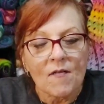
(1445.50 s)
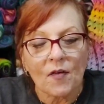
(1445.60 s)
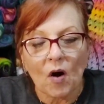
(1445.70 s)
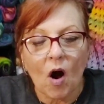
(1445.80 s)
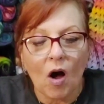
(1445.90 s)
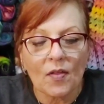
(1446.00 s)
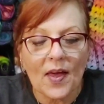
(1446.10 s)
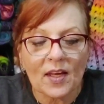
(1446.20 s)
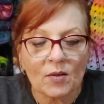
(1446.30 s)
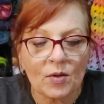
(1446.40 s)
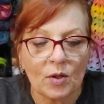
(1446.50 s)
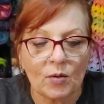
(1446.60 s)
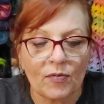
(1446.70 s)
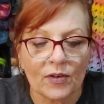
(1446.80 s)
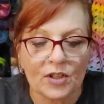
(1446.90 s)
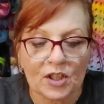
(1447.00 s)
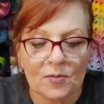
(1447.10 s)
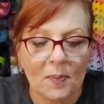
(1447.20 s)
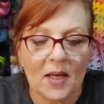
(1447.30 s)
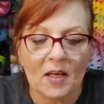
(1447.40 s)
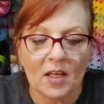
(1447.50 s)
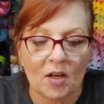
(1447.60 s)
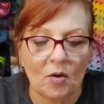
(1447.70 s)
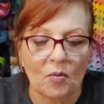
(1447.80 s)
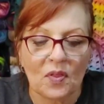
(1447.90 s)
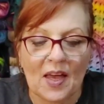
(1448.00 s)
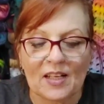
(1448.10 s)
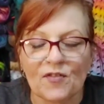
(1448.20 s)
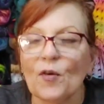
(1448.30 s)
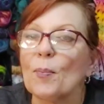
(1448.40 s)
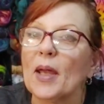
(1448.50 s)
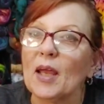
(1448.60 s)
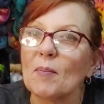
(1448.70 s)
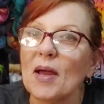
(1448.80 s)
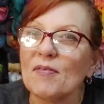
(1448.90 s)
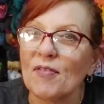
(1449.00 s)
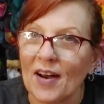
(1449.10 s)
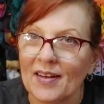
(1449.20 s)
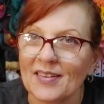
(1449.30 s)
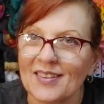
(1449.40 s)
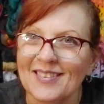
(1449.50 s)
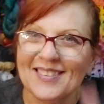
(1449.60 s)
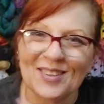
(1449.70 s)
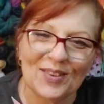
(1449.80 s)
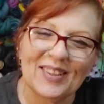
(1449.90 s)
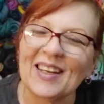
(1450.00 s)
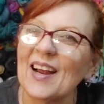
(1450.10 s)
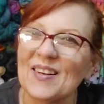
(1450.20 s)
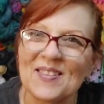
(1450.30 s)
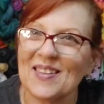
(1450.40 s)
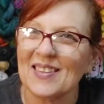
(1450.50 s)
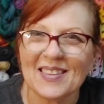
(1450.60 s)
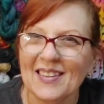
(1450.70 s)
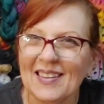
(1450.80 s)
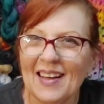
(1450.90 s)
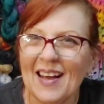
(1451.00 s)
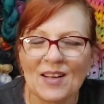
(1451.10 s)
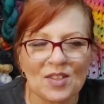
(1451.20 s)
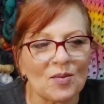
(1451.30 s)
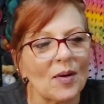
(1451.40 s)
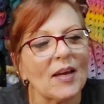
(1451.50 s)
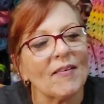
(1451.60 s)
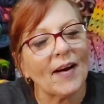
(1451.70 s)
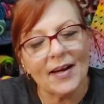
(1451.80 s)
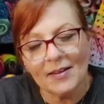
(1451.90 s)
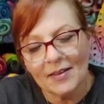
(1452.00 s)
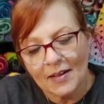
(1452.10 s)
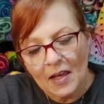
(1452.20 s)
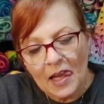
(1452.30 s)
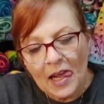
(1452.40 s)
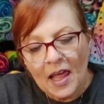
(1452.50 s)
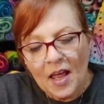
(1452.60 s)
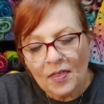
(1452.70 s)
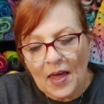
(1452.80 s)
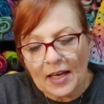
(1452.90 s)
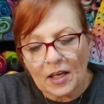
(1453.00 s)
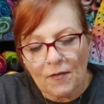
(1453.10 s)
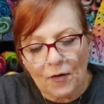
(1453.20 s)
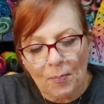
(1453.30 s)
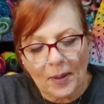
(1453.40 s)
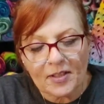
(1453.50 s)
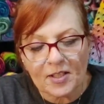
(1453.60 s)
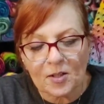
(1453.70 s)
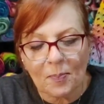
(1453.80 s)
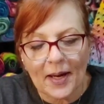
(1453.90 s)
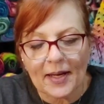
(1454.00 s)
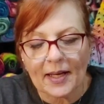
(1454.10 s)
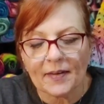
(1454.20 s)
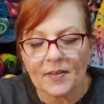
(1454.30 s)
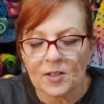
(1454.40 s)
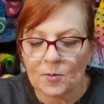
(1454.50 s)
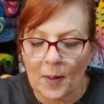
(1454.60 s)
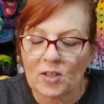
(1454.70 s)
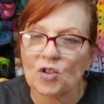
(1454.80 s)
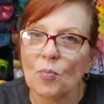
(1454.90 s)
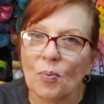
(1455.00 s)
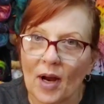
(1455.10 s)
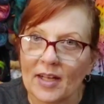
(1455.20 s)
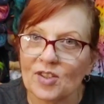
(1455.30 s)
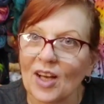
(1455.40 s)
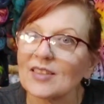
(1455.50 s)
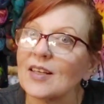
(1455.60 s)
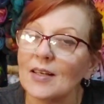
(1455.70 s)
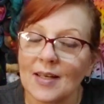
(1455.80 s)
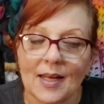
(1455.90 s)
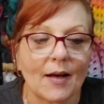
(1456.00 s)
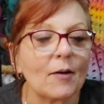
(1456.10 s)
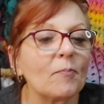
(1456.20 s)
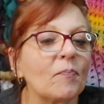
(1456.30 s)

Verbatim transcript: For all that you do, for just being you, thanks for being my friend, is what the card says. How sweet, right? Thank you for participating in this special project, Anita.